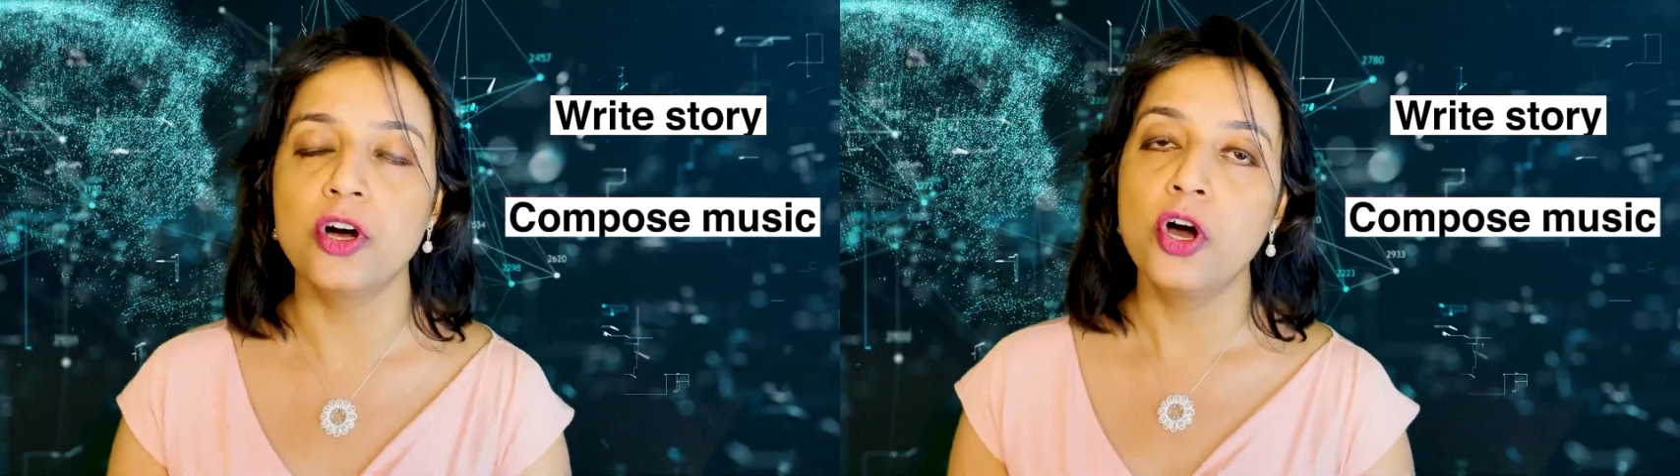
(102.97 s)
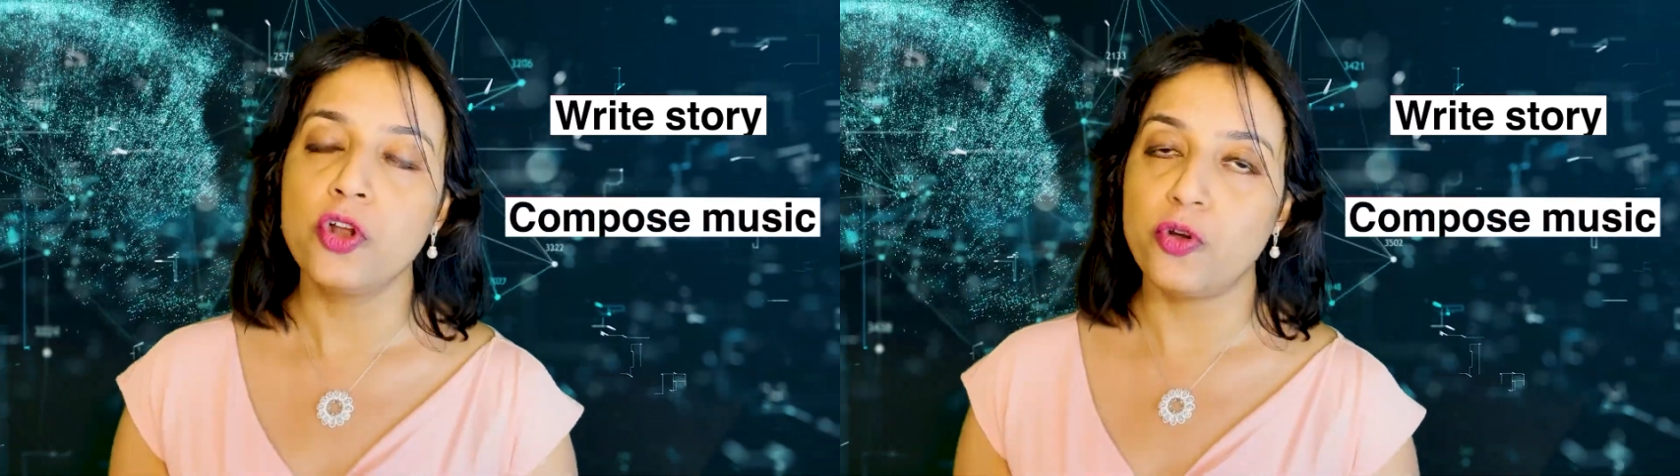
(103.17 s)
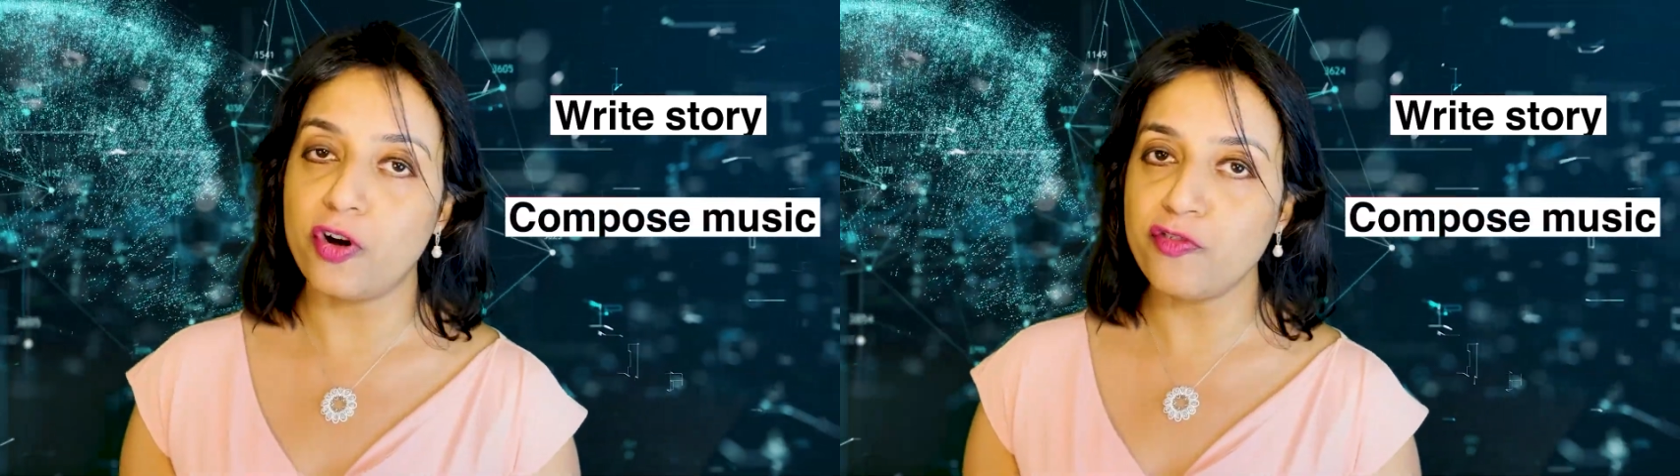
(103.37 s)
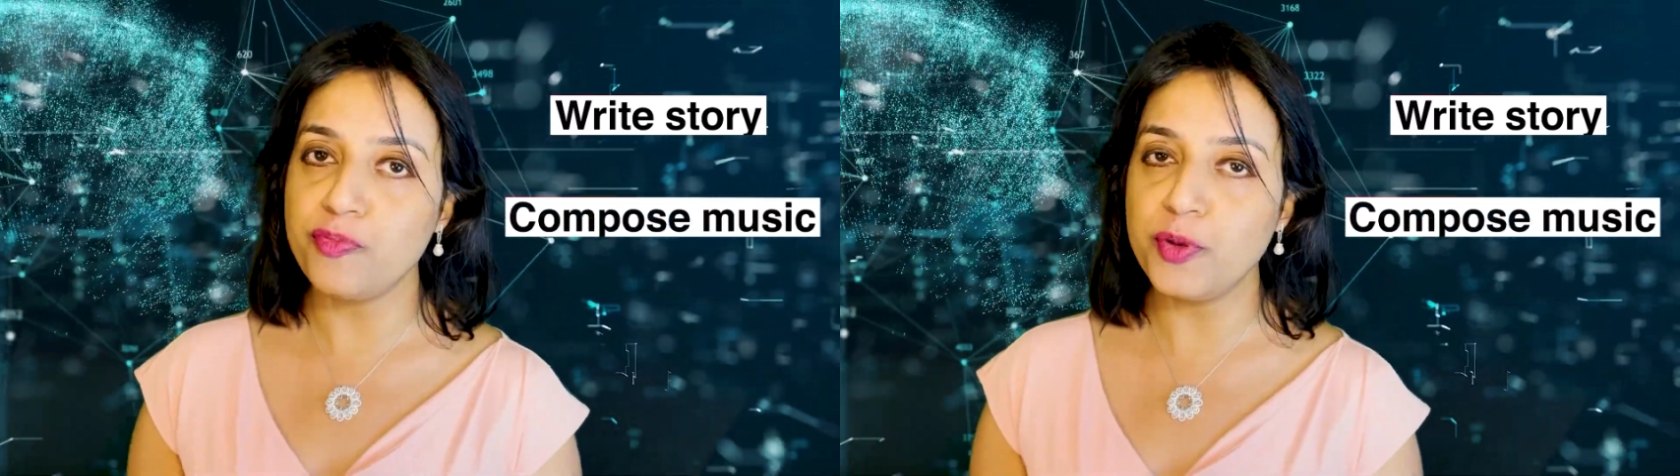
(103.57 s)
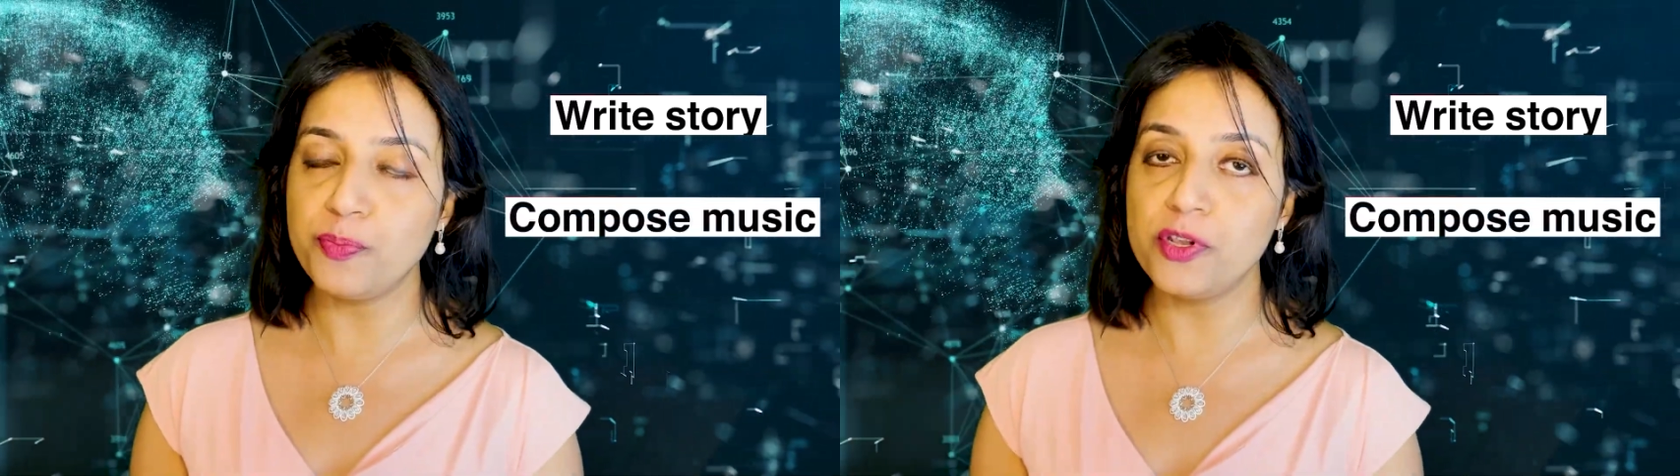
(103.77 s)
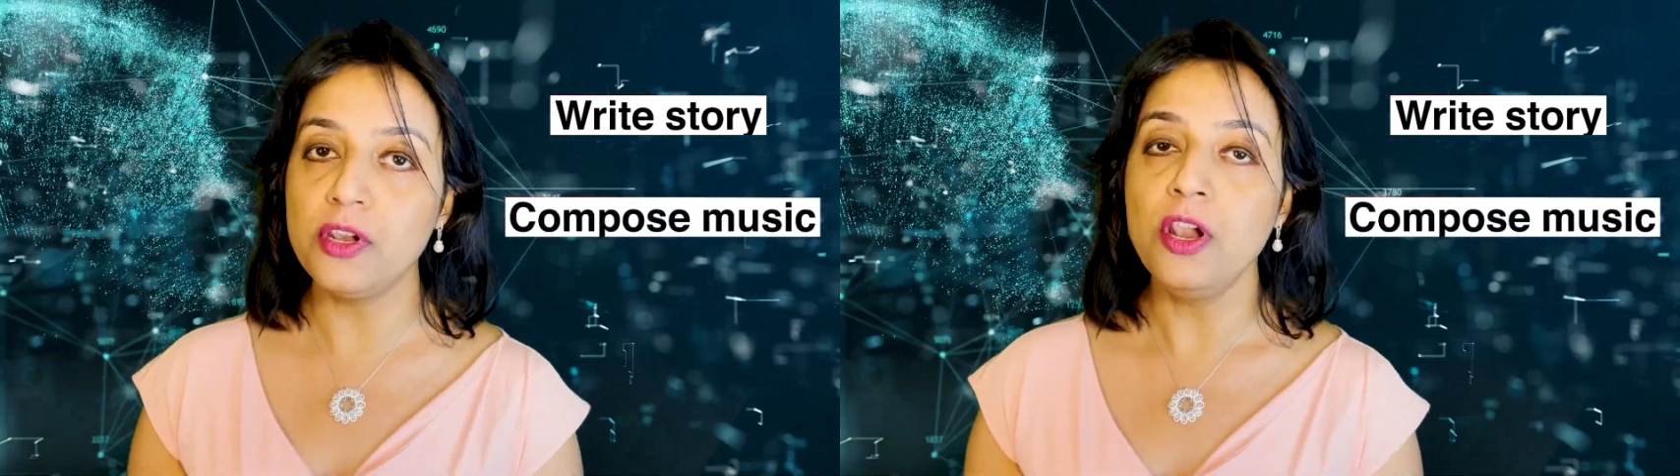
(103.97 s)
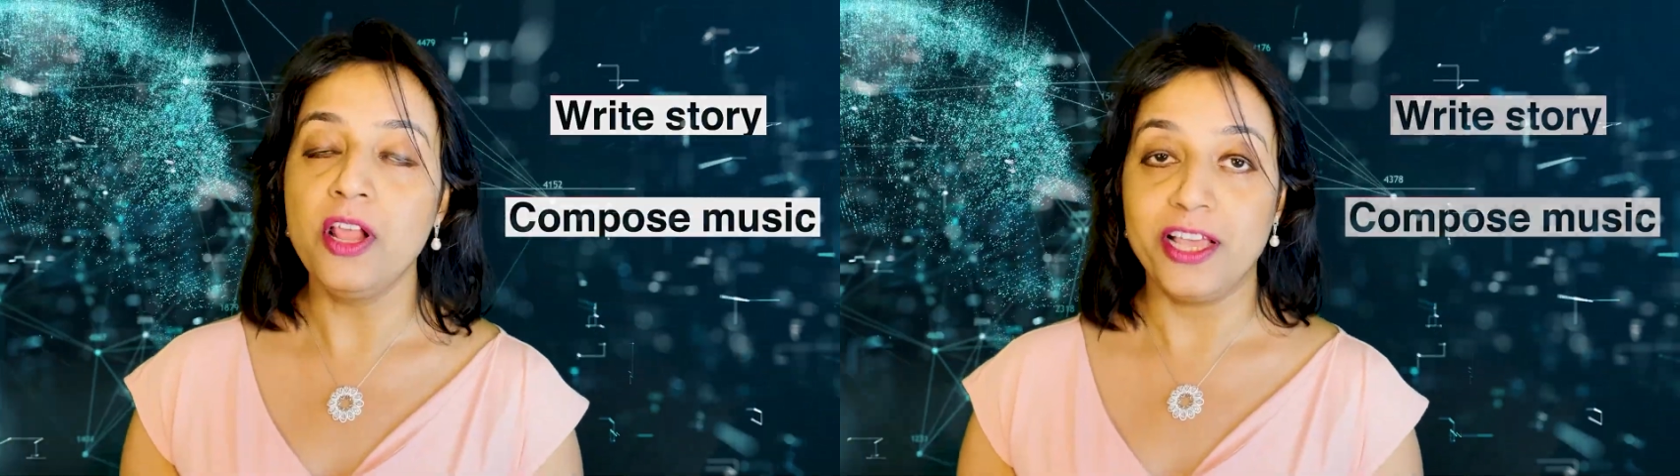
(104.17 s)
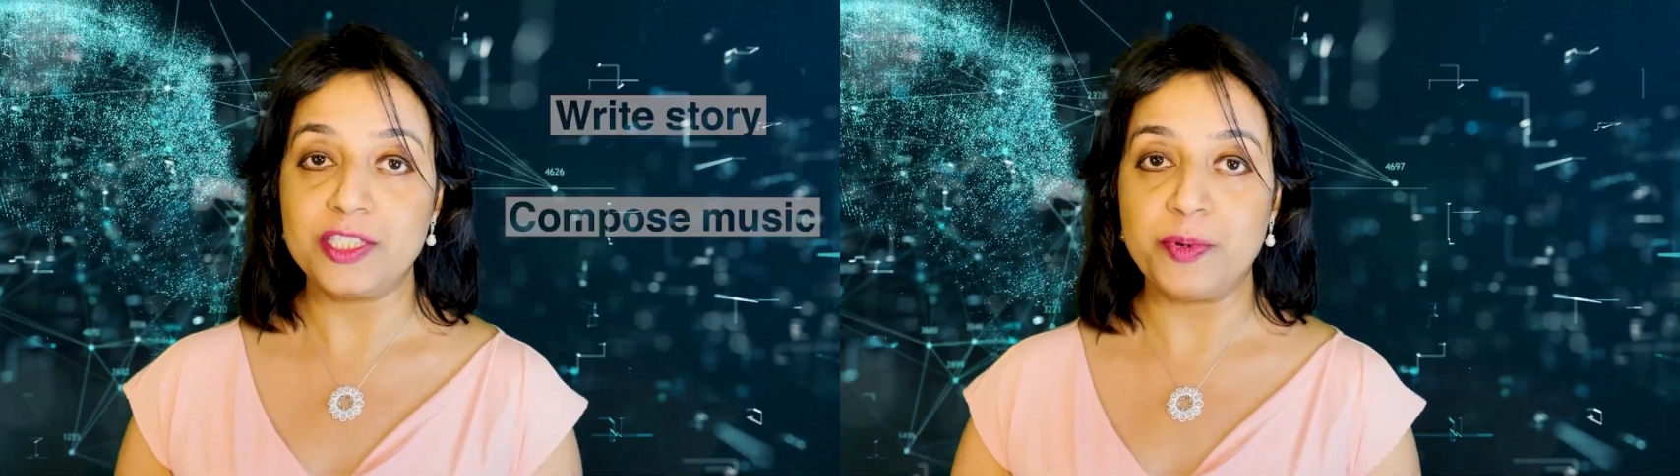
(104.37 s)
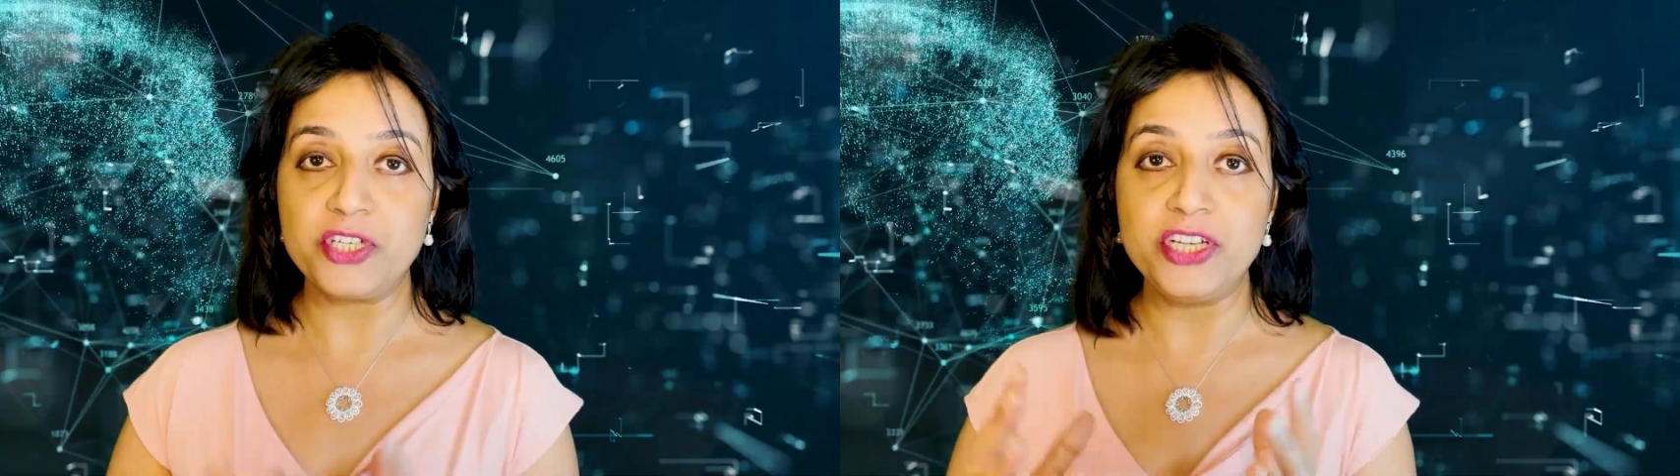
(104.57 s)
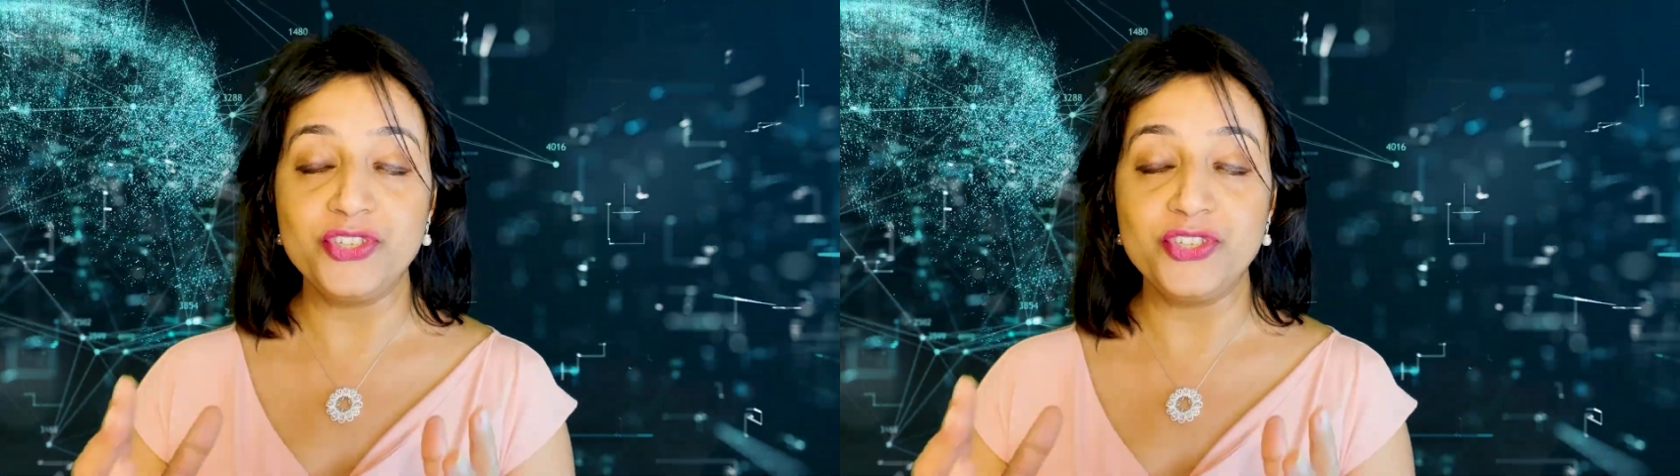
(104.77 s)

A lot of people, especially